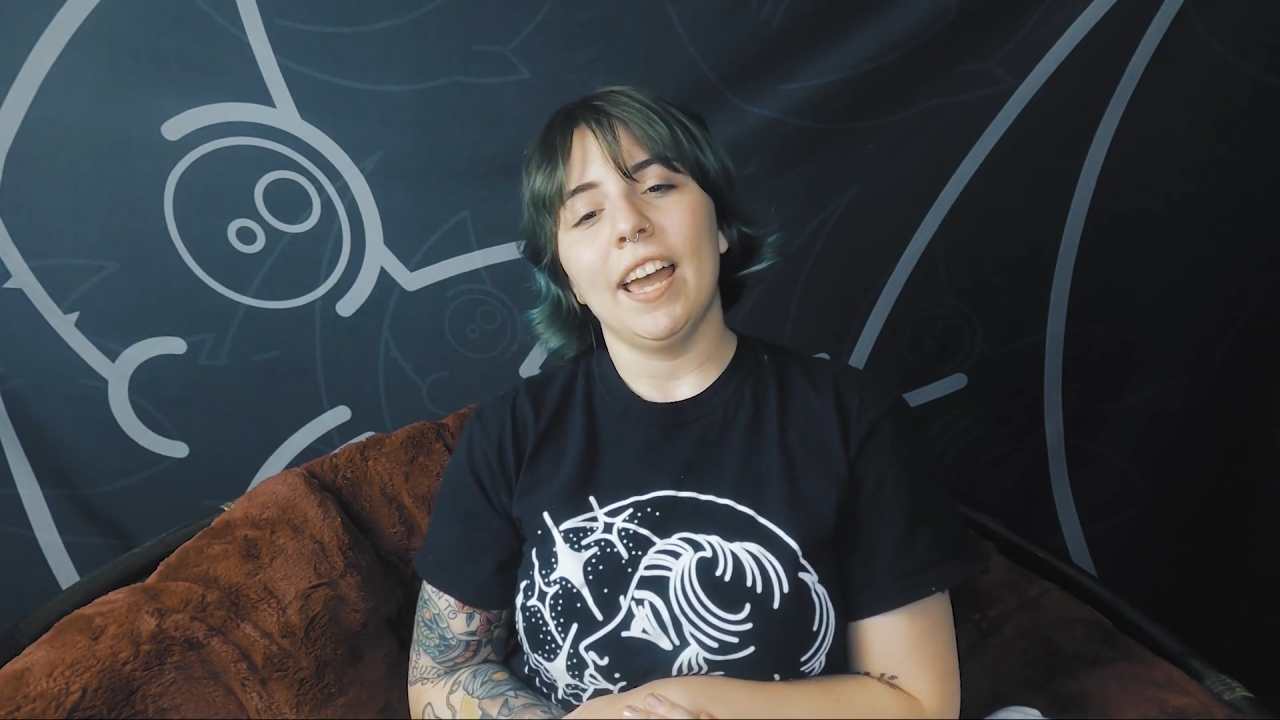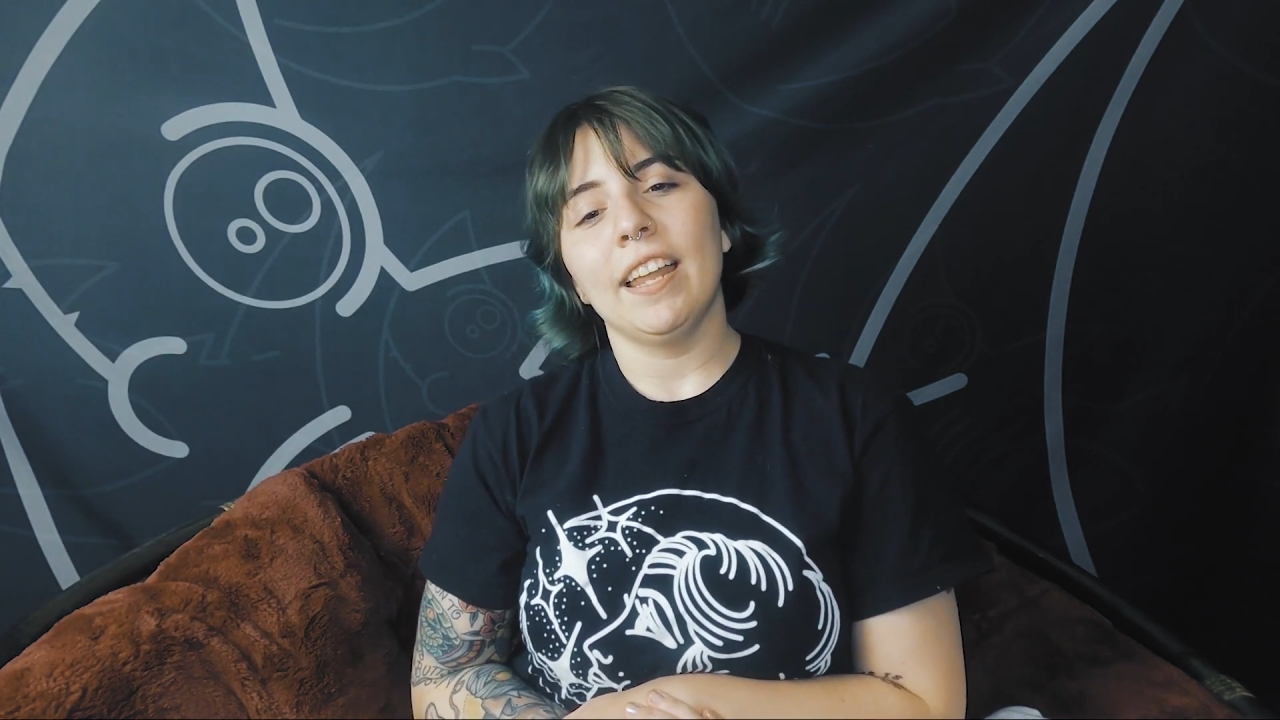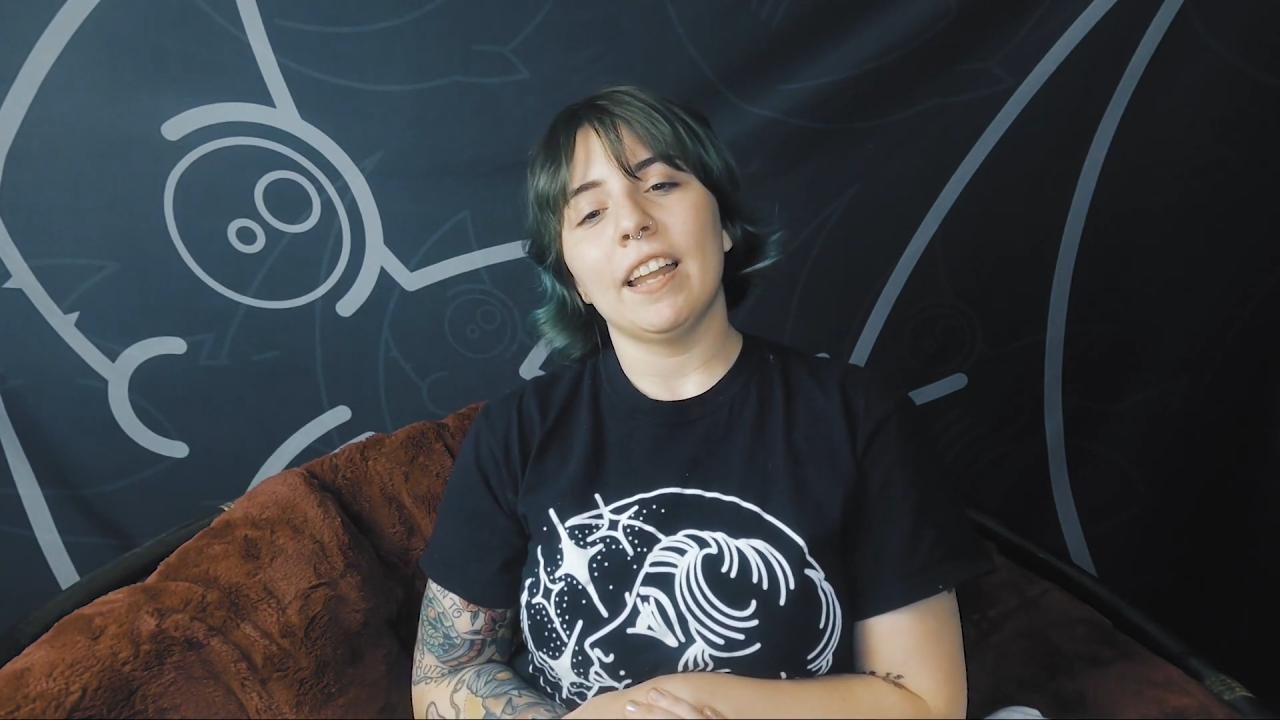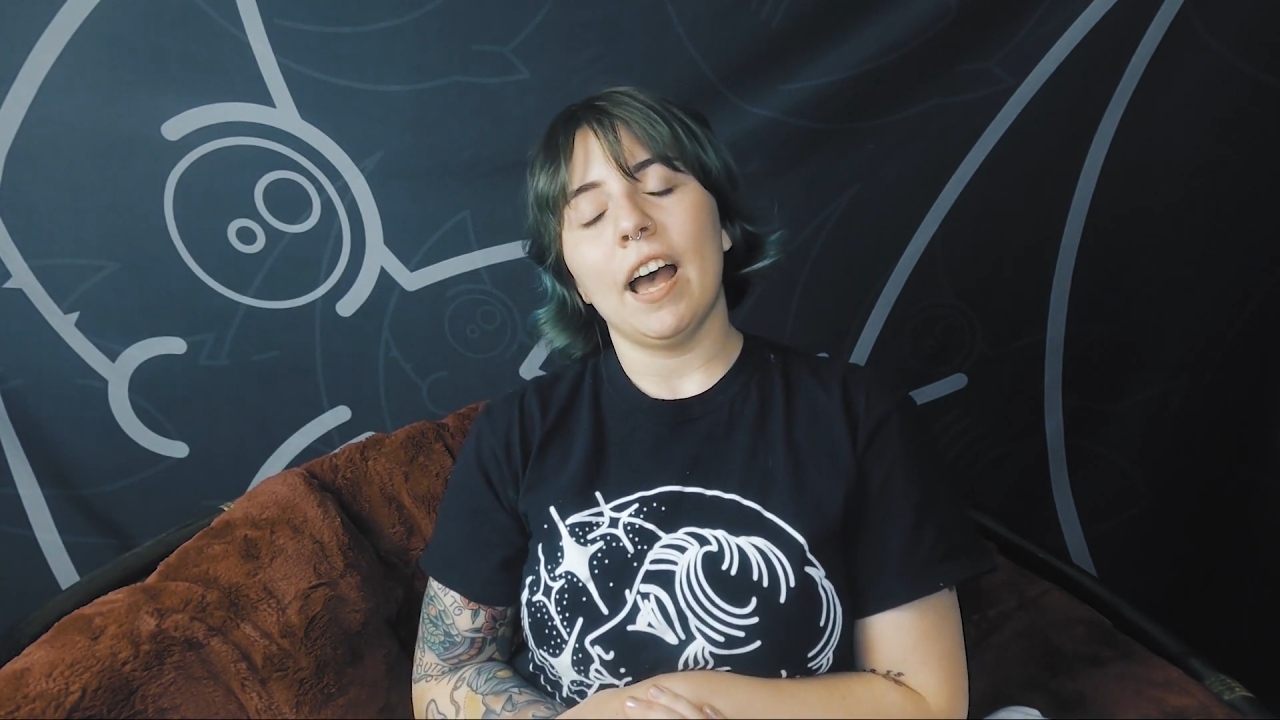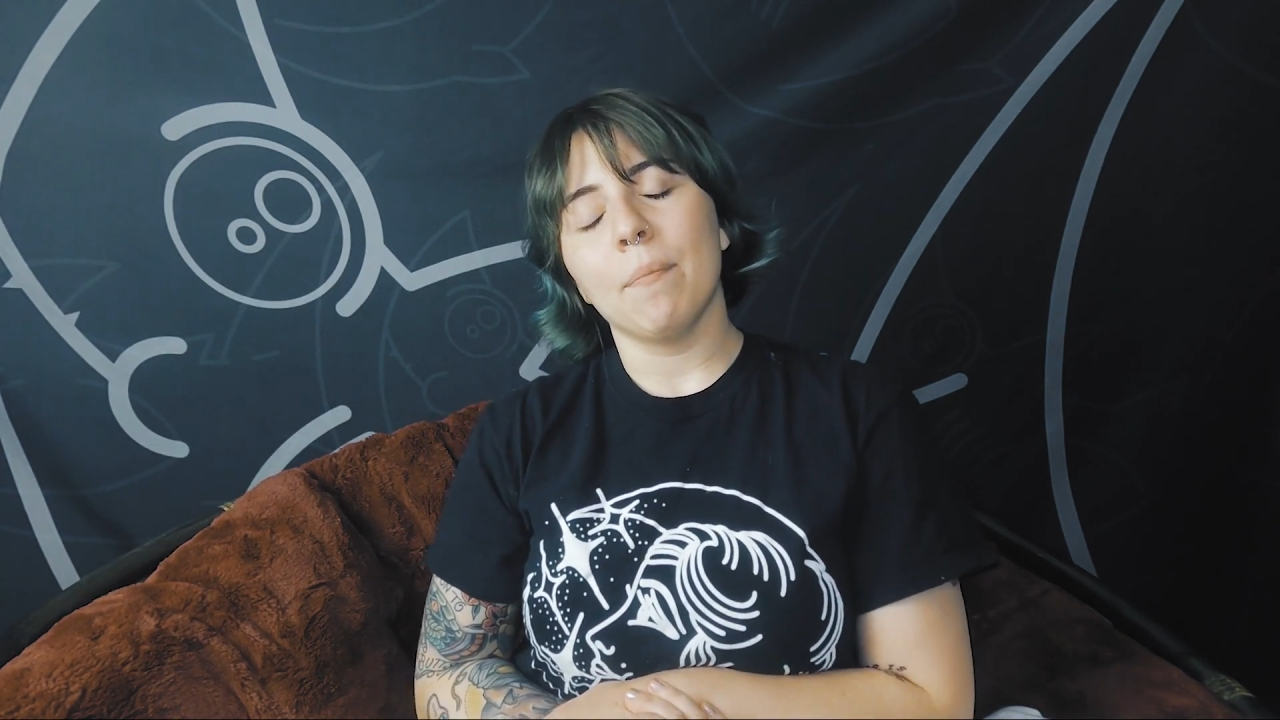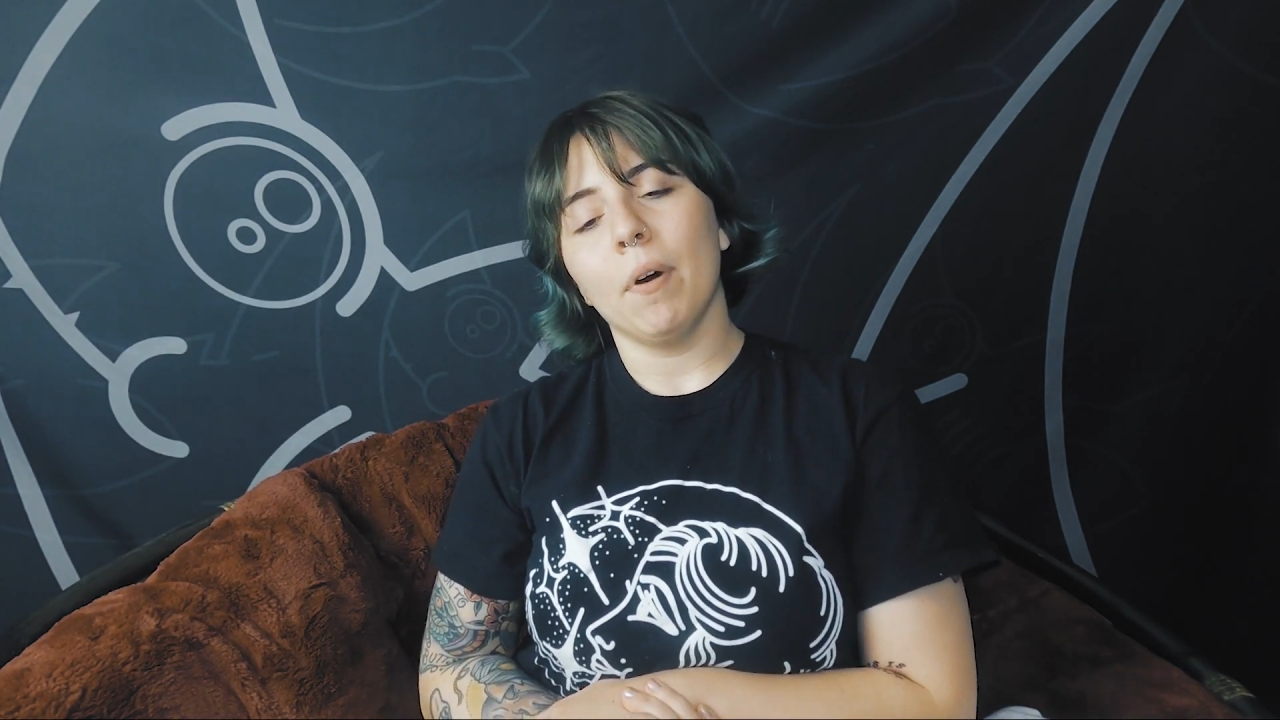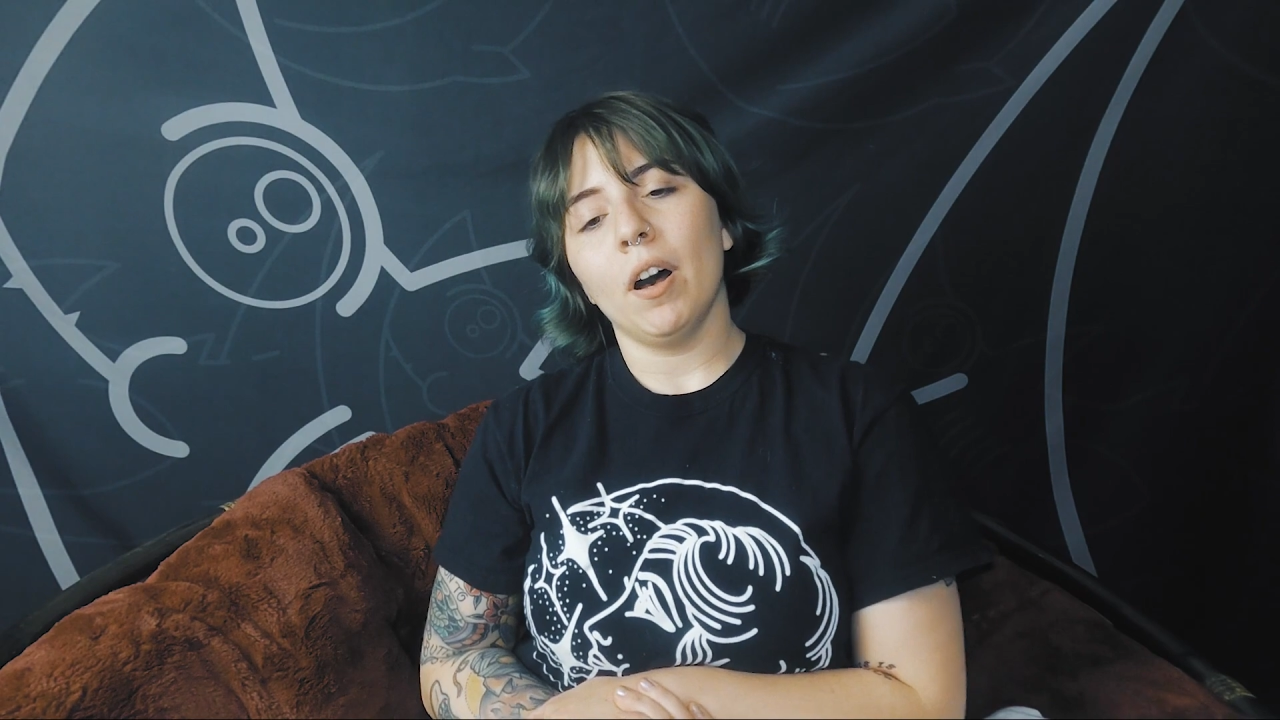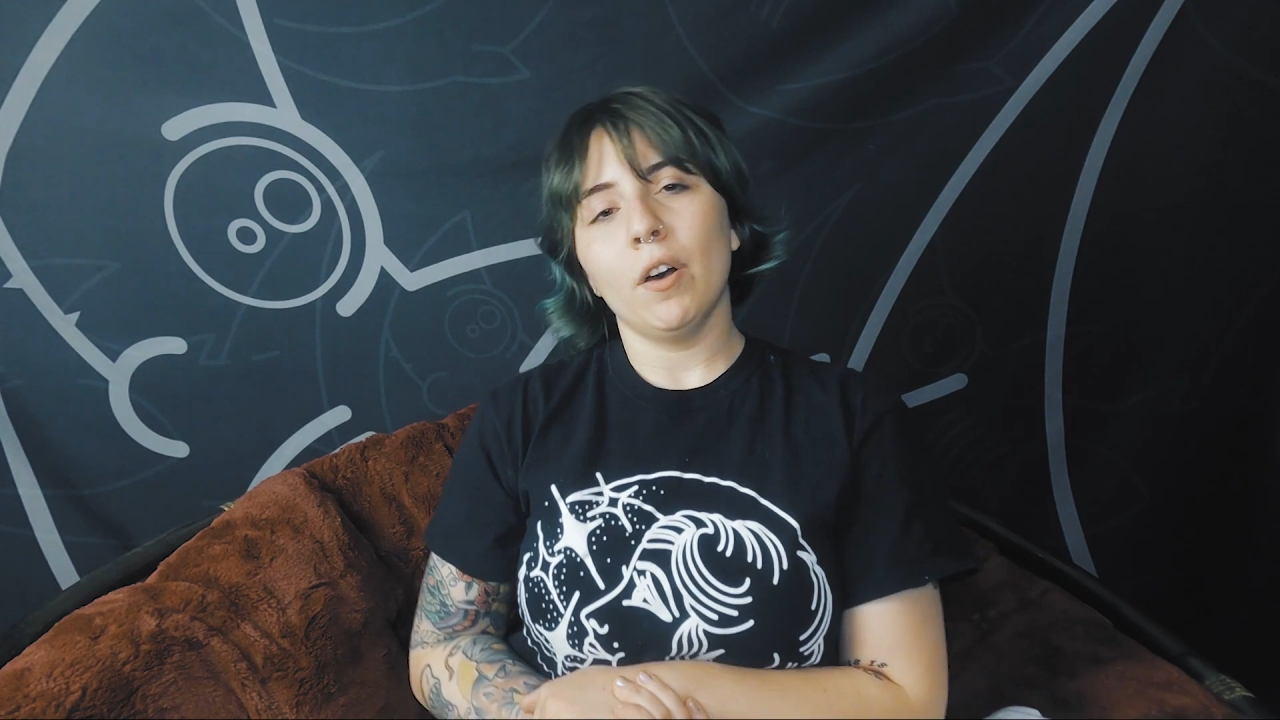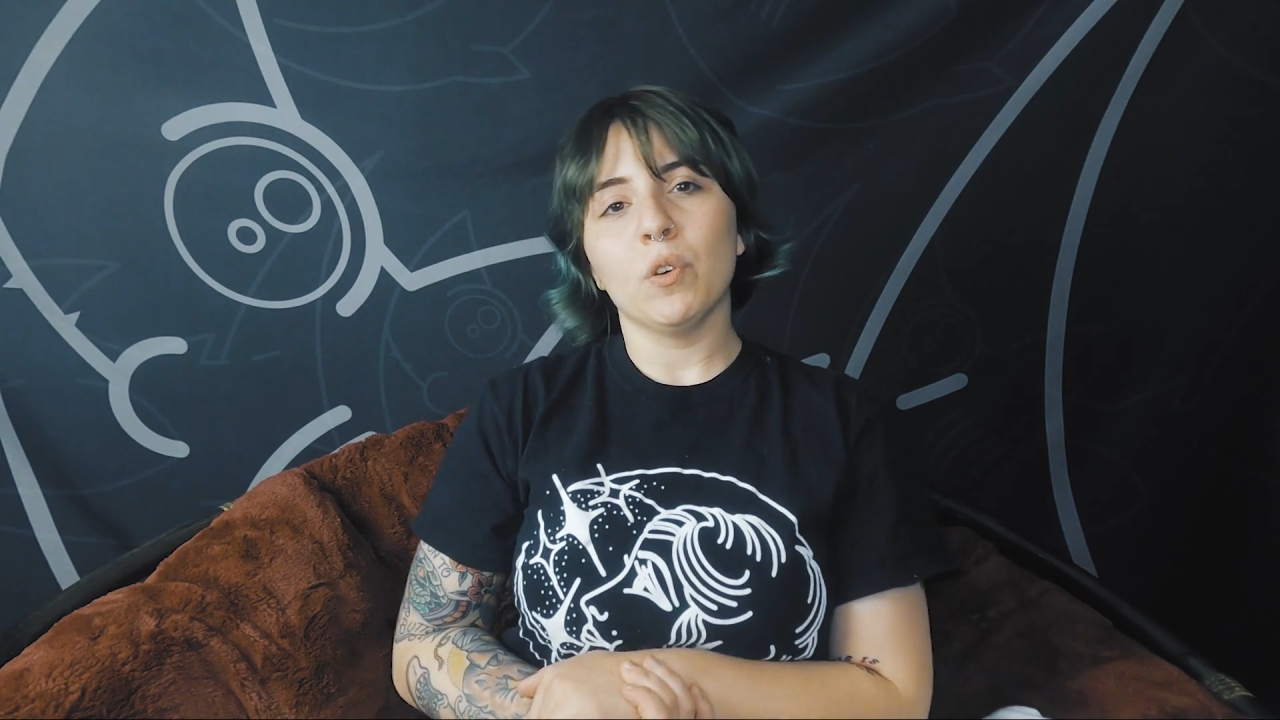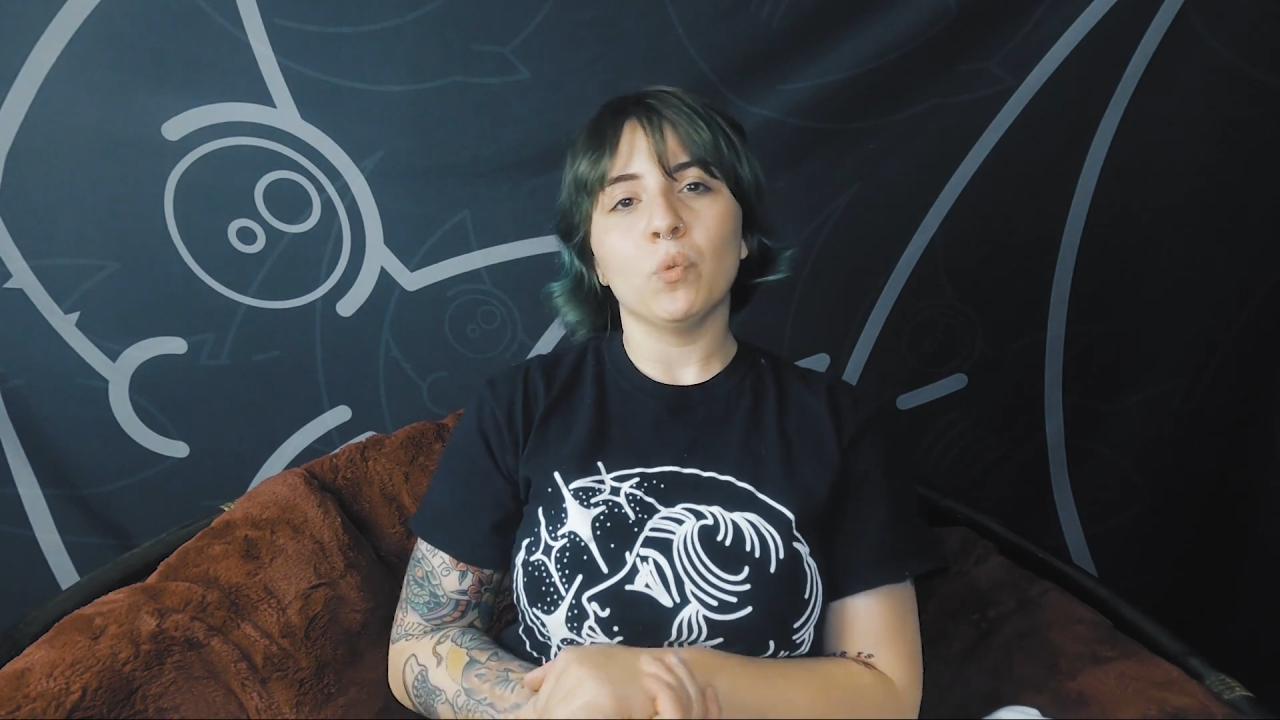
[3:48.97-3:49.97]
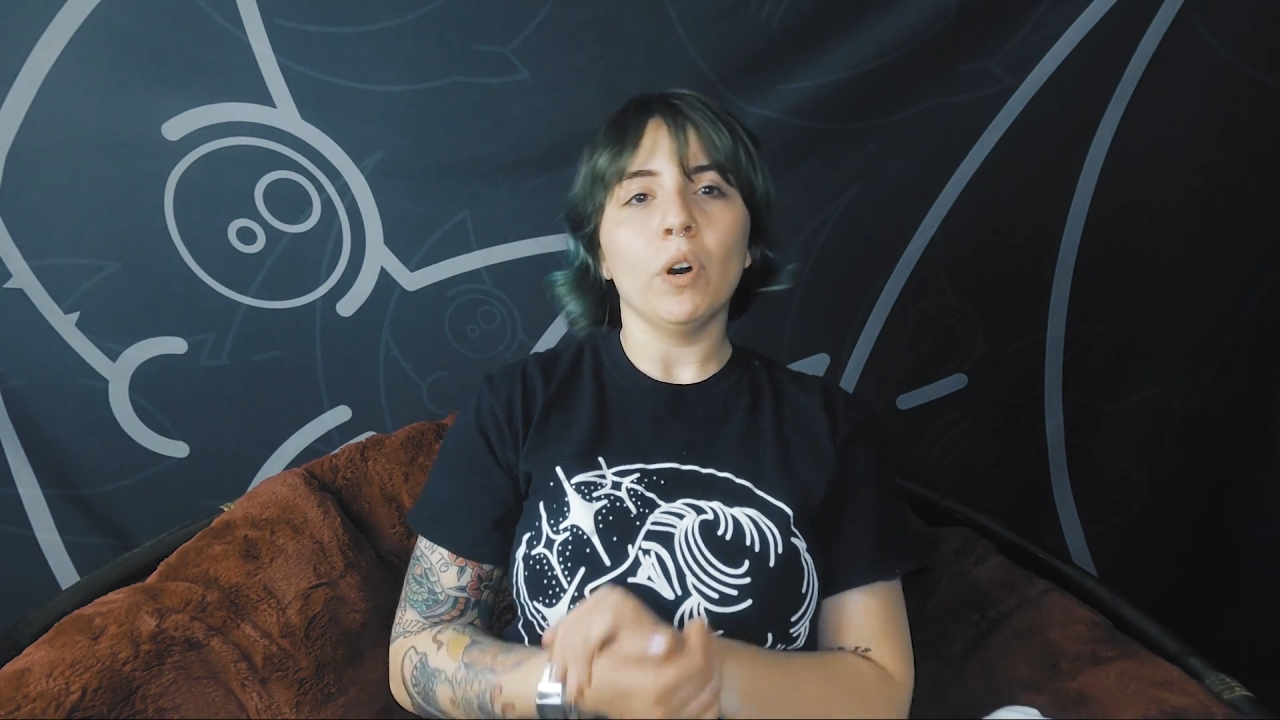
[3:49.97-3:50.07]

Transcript: and I bought